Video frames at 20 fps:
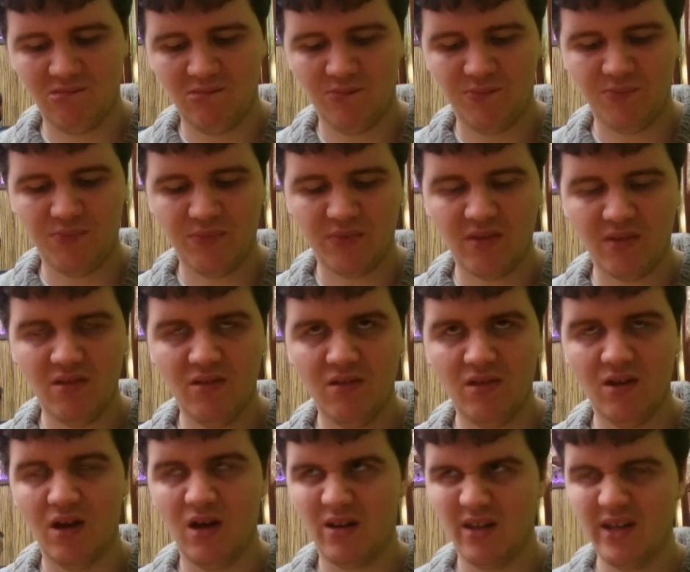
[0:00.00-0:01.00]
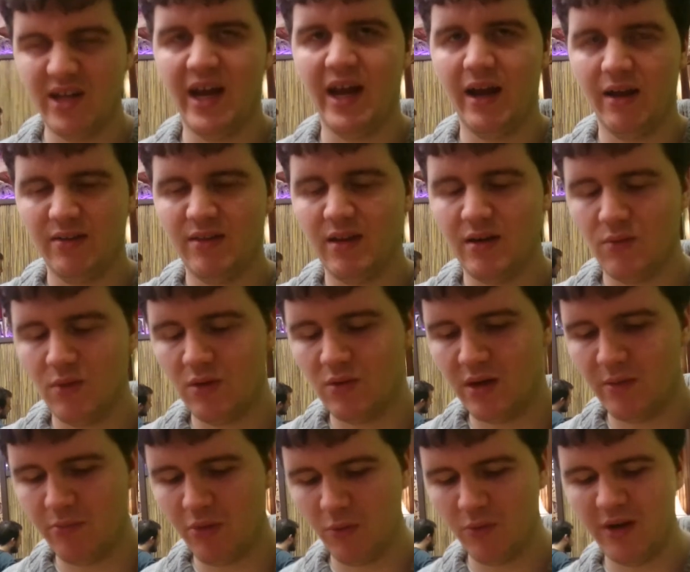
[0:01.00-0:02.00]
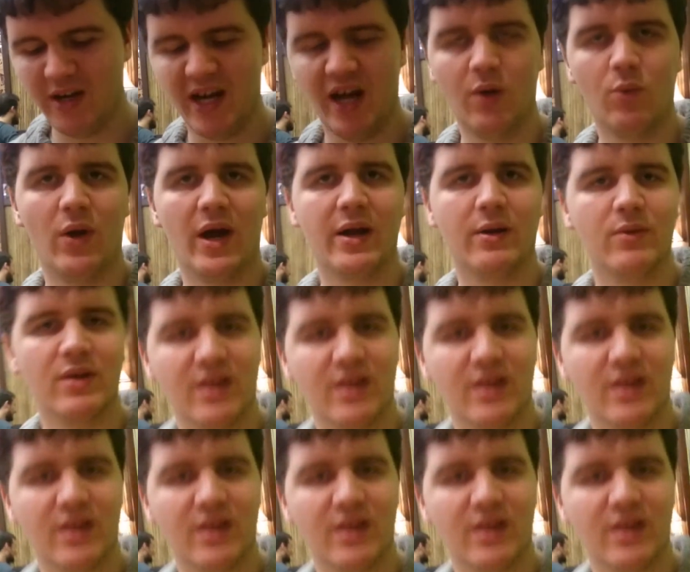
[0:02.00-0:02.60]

Yeah, I'll probably get away